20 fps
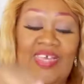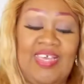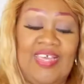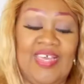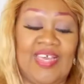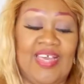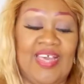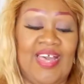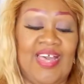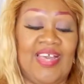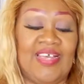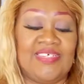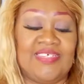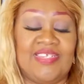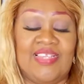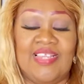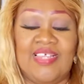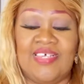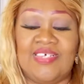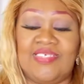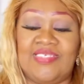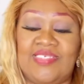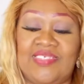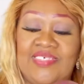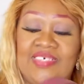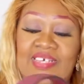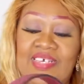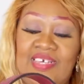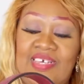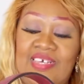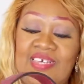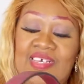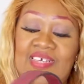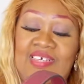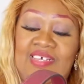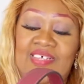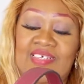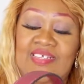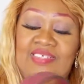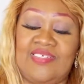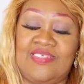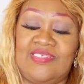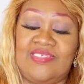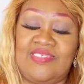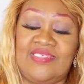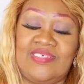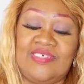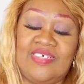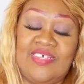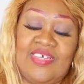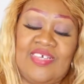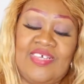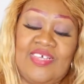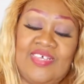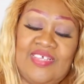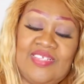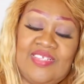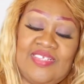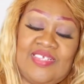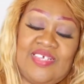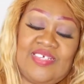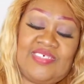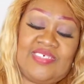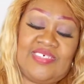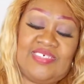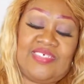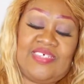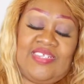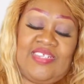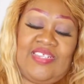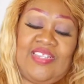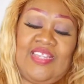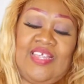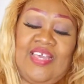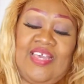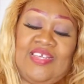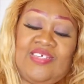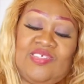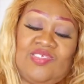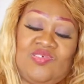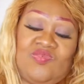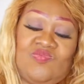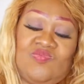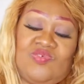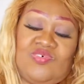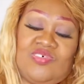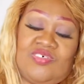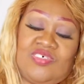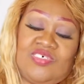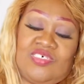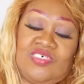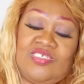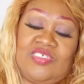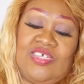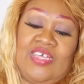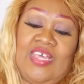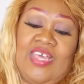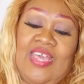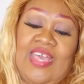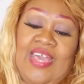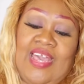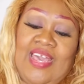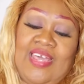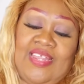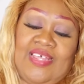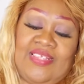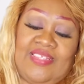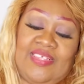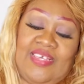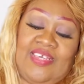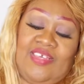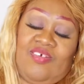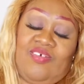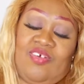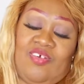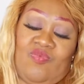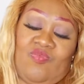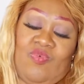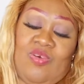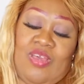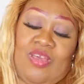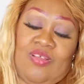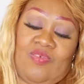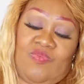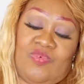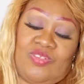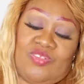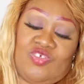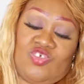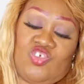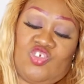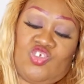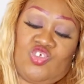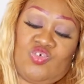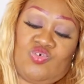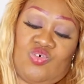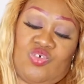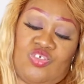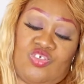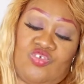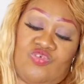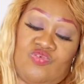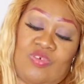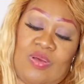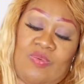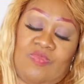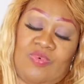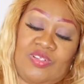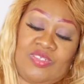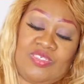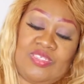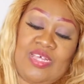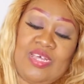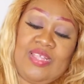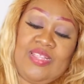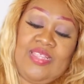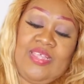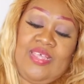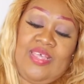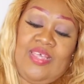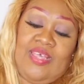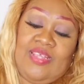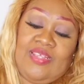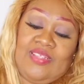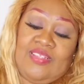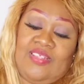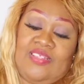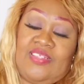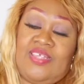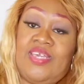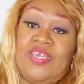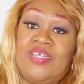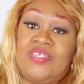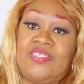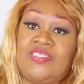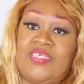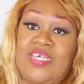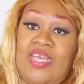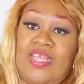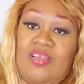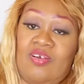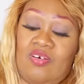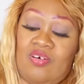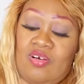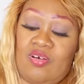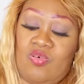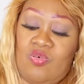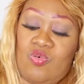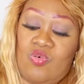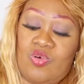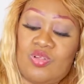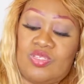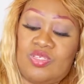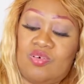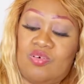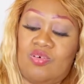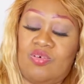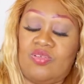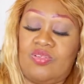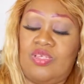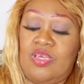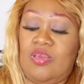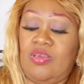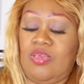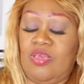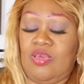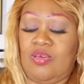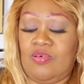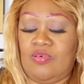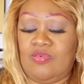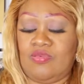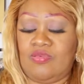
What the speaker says: Guys, listen. This is a nice one. And I think you can wear it with the short strap. What's that? The thing inside got caught. Oh, there you go.